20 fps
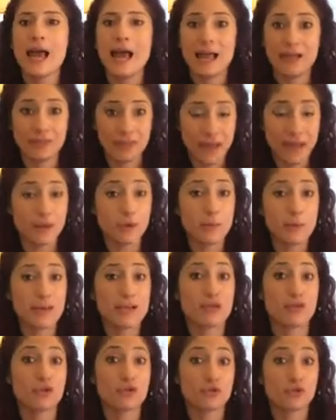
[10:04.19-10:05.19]
And that'll
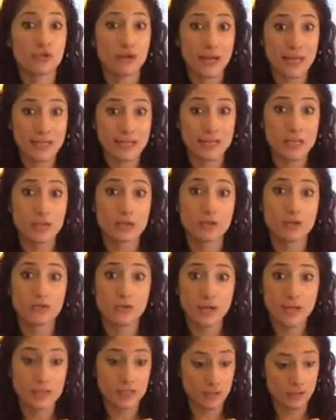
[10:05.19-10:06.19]
make a great
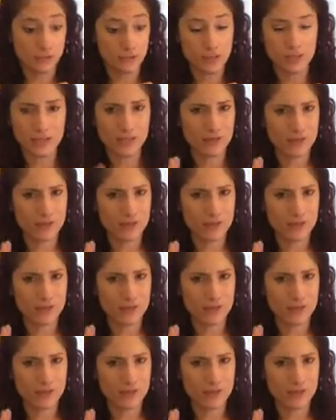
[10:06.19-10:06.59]
difference.